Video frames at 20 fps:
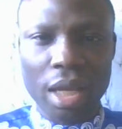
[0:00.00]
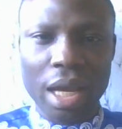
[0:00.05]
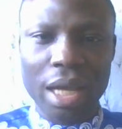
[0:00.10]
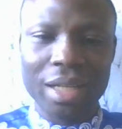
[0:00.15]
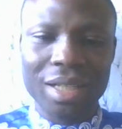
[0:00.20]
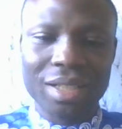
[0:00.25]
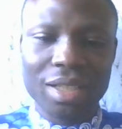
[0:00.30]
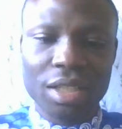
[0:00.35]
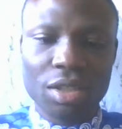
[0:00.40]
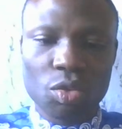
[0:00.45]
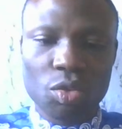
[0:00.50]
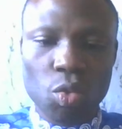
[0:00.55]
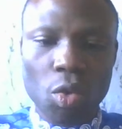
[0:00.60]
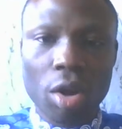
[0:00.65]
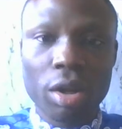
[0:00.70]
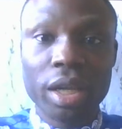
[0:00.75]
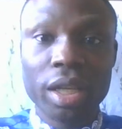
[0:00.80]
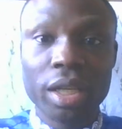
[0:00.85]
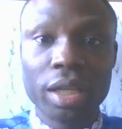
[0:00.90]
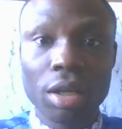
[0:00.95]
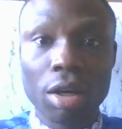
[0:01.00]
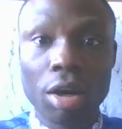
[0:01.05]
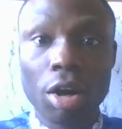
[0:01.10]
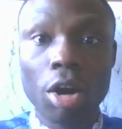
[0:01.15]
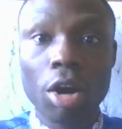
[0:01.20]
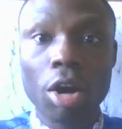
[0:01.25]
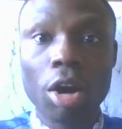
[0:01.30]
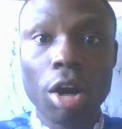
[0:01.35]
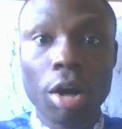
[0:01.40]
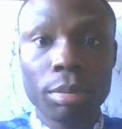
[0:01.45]
and it is working
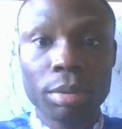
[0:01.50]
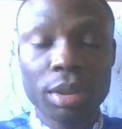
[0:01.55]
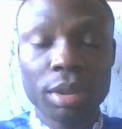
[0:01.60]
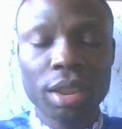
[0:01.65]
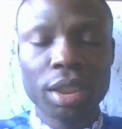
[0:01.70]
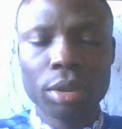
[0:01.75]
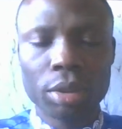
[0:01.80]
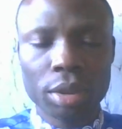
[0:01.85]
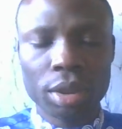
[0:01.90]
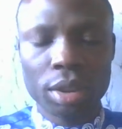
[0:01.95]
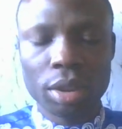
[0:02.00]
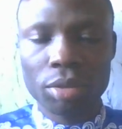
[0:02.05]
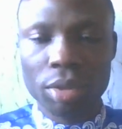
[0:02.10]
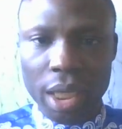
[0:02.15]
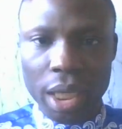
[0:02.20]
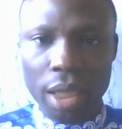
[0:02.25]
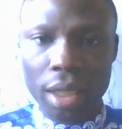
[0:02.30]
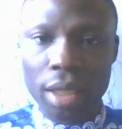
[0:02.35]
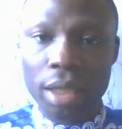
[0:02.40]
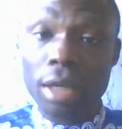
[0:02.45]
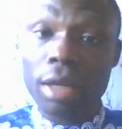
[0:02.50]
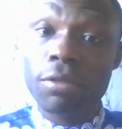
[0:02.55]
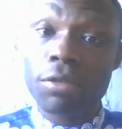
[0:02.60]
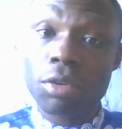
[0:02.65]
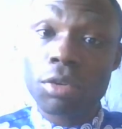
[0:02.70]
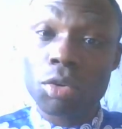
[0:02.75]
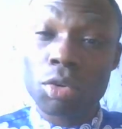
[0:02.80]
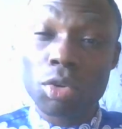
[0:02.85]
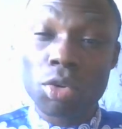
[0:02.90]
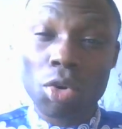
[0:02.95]
up till today
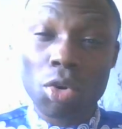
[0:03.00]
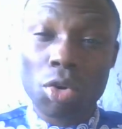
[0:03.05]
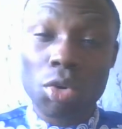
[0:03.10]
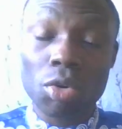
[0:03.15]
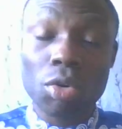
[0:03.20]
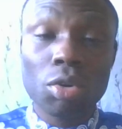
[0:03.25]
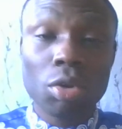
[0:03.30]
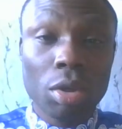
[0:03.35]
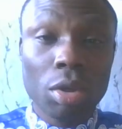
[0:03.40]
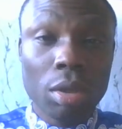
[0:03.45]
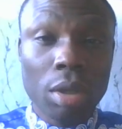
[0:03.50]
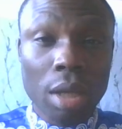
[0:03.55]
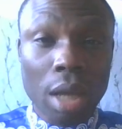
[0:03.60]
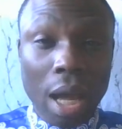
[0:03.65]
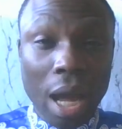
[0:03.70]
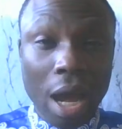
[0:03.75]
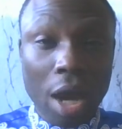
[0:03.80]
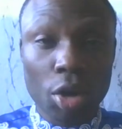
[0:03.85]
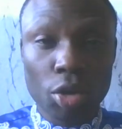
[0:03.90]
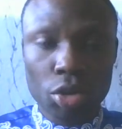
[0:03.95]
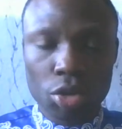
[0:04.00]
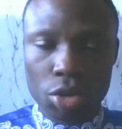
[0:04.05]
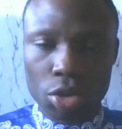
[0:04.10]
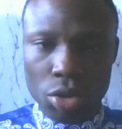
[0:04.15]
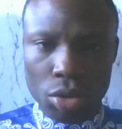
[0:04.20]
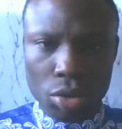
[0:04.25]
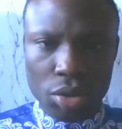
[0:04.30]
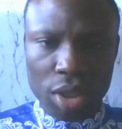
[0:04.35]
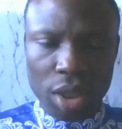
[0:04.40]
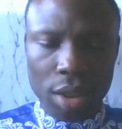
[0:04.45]
if you know how to
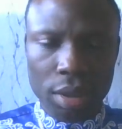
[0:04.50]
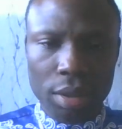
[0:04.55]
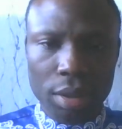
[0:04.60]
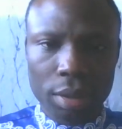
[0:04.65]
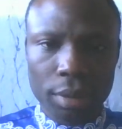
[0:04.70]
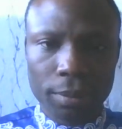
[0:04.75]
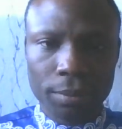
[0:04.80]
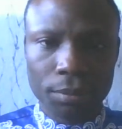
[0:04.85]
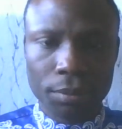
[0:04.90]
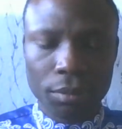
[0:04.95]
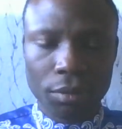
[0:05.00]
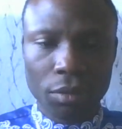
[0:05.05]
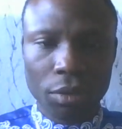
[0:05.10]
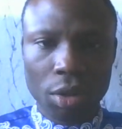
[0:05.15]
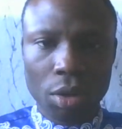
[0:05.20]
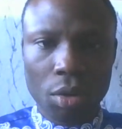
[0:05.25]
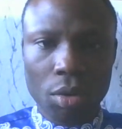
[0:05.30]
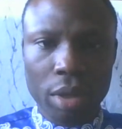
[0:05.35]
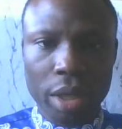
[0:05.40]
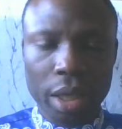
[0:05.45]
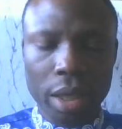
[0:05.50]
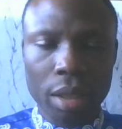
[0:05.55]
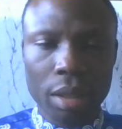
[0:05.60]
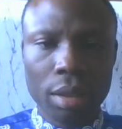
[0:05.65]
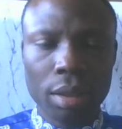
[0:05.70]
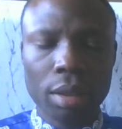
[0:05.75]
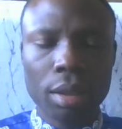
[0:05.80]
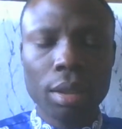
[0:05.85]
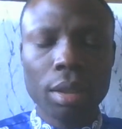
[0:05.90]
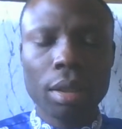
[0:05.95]
use it. Okay,
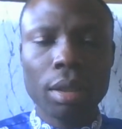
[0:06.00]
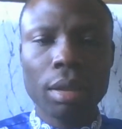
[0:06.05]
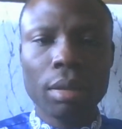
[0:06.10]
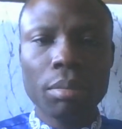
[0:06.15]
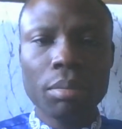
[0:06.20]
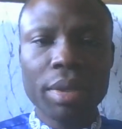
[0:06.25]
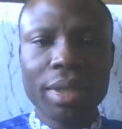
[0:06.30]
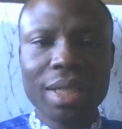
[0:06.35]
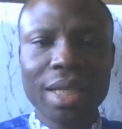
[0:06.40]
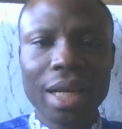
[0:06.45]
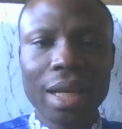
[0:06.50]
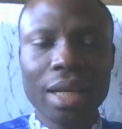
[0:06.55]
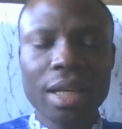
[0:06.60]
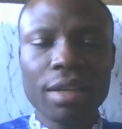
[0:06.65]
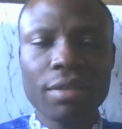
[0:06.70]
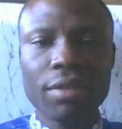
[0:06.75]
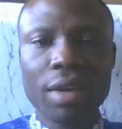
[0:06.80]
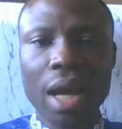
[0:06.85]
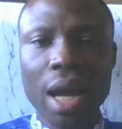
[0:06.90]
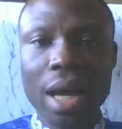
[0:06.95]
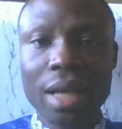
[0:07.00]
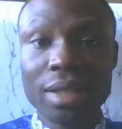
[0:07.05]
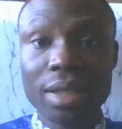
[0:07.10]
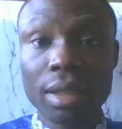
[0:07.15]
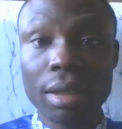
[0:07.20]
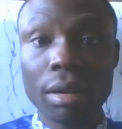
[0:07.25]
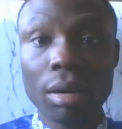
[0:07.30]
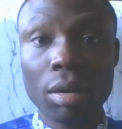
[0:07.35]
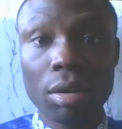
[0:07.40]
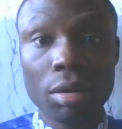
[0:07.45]
bitter leaf has
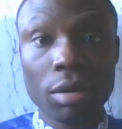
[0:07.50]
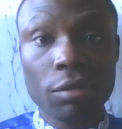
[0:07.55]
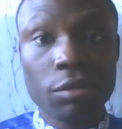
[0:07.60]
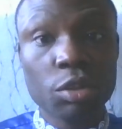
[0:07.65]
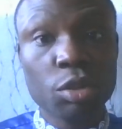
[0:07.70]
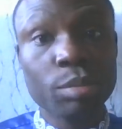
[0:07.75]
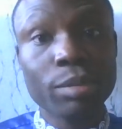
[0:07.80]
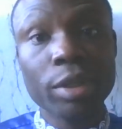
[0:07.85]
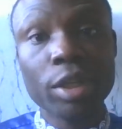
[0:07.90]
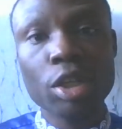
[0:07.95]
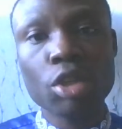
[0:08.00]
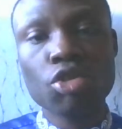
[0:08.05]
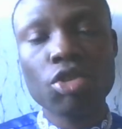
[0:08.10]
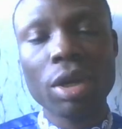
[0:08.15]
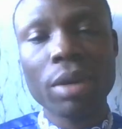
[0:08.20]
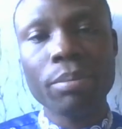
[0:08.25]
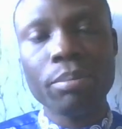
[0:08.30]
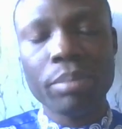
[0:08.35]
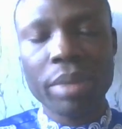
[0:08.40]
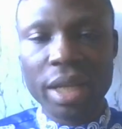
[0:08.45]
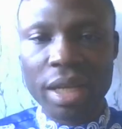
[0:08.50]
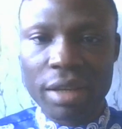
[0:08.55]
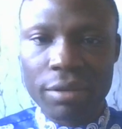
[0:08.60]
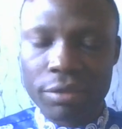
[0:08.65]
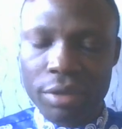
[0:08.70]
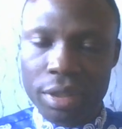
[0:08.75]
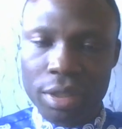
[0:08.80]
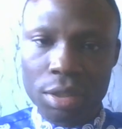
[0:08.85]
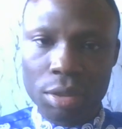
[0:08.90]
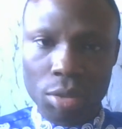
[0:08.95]
a lot of spiritual
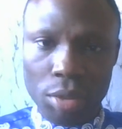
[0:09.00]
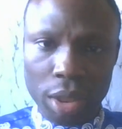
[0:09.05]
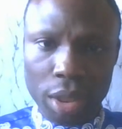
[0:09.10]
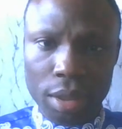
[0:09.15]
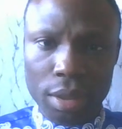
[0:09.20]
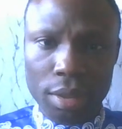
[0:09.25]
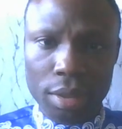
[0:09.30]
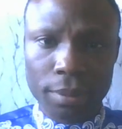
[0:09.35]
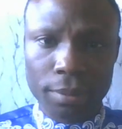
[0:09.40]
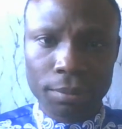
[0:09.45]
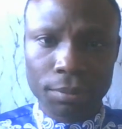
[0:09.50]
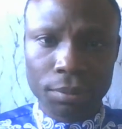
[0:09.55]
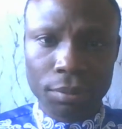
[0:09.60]
benefit to it.